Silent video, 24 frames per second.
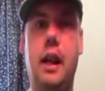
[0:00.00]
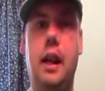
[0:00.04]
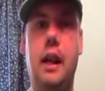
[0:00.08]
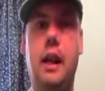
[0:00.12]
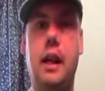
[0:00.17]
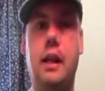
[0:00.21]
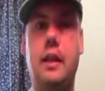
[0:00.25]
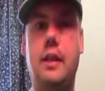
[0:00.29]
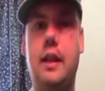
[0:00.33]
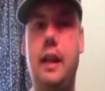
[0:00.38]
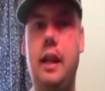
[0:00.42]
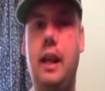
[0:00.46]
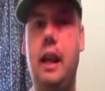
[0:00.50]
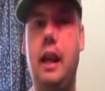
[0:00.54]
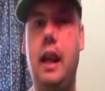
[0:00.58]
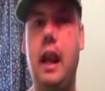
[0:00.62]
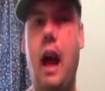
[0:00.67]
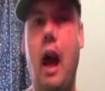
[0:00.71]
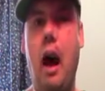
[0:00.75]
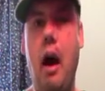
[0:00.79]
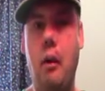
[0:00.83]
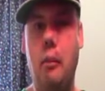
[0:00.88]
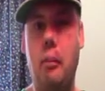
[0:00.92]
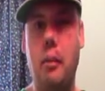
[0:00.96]
to see
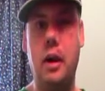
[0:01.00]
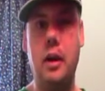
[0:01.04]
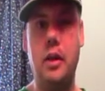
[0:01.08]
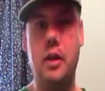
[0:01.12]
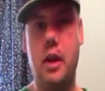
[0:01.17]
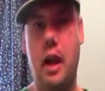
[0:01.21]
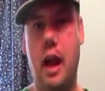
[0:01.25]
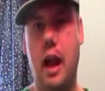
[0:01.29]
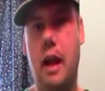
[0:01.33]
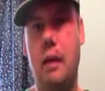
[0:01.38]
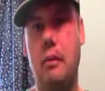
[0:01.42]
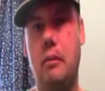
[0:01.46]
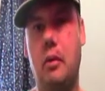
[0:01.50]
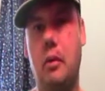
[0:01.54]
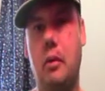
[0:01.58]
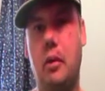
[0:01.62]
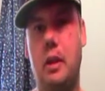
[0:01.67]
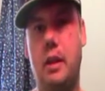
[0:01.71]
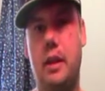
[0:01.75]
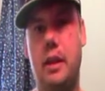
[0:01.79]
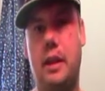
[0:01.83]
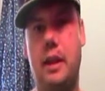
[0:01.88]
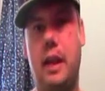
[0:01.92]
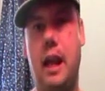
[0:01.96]
how much I'm going
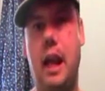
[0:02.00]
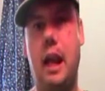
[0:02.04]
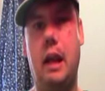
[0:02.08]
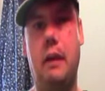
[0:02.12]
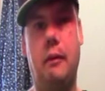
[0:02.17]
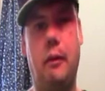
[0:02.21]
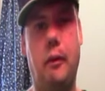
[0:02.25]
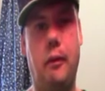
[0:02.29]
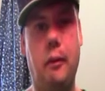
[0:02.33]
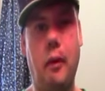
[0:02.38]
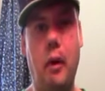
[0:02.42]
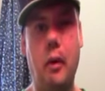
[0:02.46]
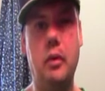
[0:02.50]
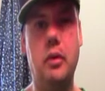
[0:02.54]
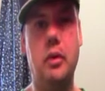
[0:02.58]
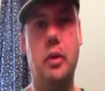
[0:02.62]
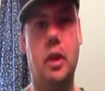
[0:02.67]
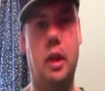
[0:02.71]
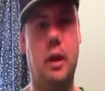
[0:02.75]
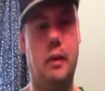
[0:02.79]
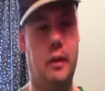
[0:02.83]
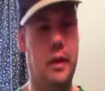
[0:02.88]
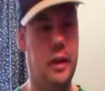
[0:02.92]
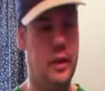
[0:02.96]
to take for phone
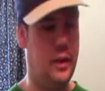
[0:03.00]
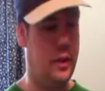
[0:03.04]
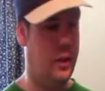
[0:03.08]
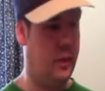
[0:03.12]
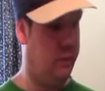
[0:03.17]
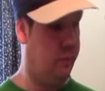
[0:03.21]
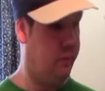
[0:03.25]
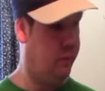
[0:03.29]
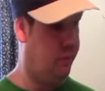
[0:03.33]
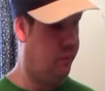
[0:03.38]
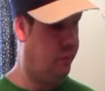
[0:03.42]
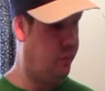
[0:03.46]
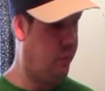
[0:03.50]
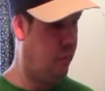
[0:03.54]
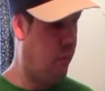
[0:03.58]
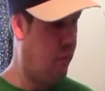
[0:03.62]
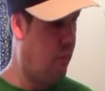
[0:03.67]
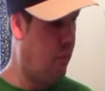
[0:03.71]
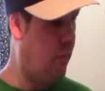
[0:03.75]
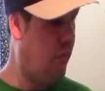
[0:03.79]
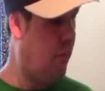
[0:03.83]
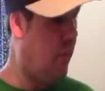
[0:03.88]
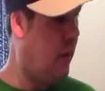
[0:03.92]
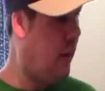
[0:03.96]
service.
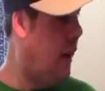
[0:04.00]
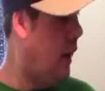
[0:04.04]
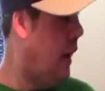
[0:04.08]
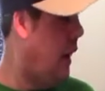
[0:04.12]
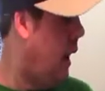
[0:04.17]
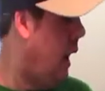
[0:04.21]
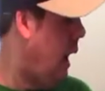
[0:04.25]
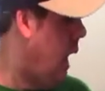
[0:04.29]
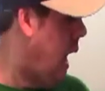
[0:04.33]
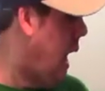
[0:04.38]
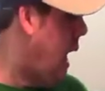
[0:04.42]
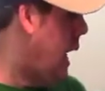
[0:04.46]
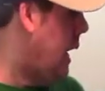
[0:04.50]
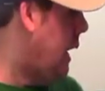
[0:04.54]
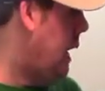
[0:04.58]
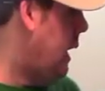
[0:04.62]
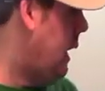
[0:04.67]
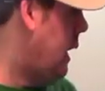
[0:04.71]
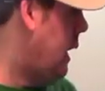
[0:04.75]
And